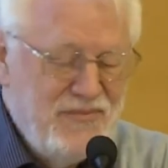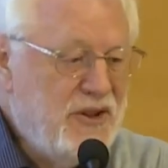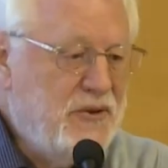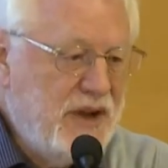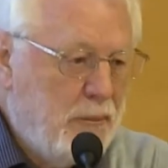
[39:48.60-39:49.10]

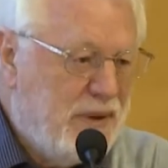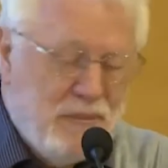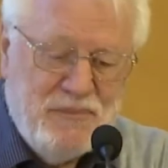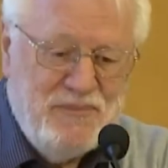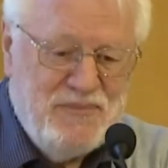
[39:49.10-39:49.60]
you dump it,
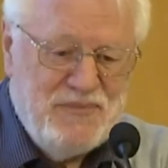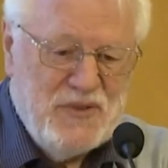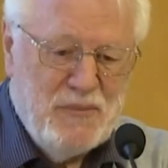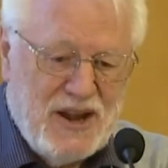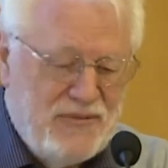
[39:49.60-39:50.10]

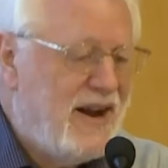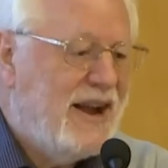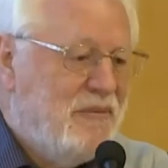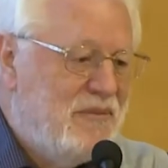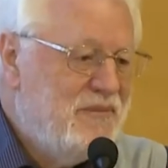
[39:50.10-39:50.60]
you modify
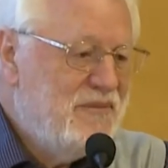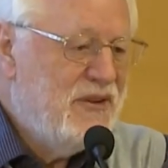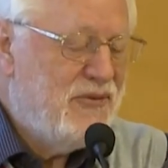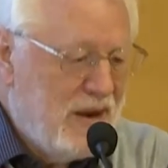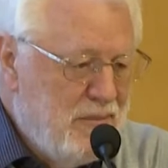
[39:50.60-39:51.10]
it,
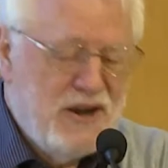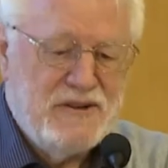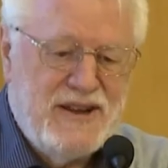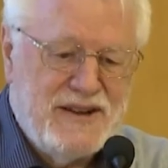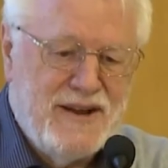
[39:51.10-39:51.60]
you find better
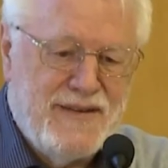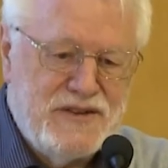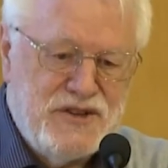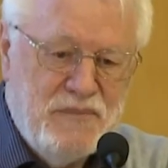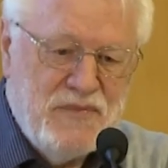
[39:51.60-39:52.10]

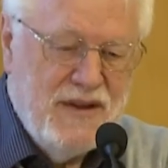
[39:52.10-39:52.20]
technology.